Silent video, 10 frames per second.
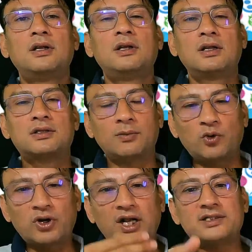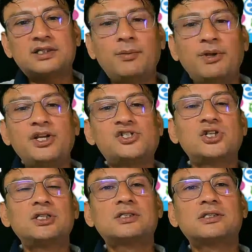Some oral
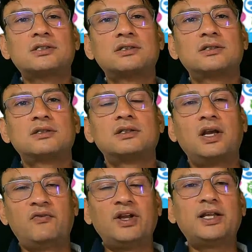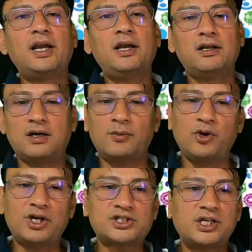examinations, if they're there,
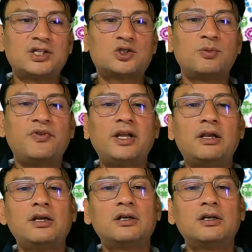communication needs to be very clear.